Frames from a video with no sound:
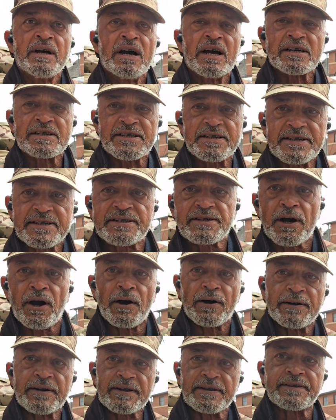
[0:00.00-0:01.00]
has
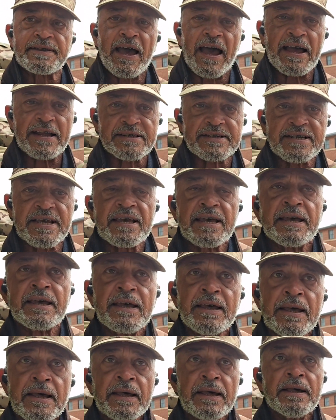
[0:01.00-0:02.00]
decided that
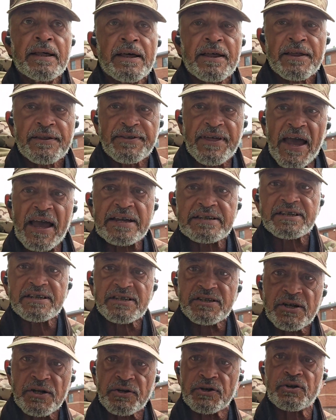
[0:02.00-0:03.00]
they're
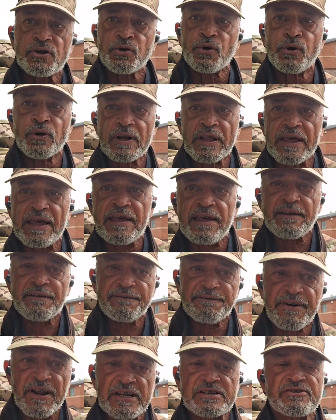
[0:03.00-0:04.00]
just going to call it
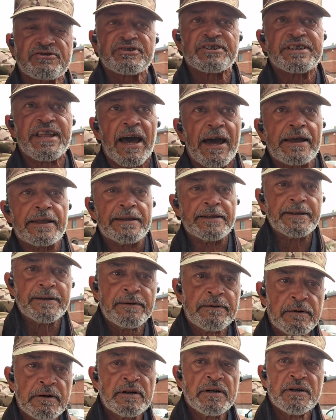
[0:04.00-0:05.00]
Victory Day.
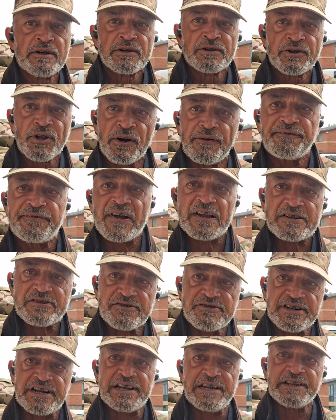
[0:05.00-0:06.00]
Not
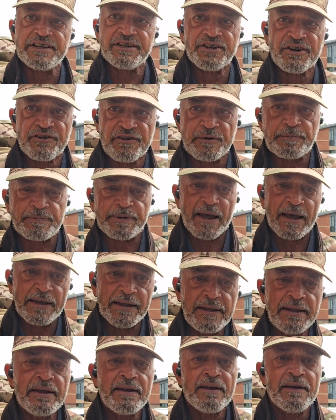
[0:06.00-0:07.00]
Victory in Europe
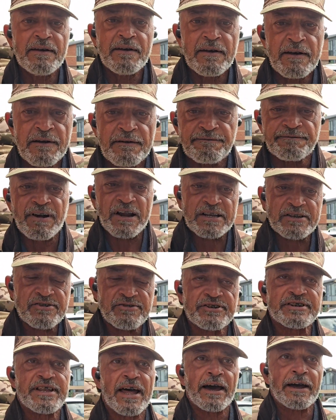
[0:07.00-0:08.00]
Day,
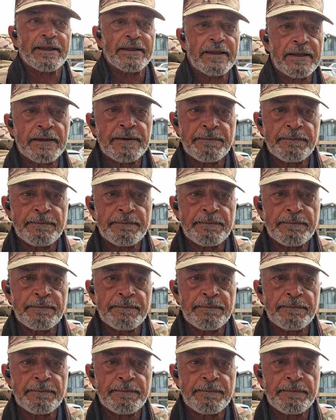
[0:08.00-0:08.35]
Victory Day.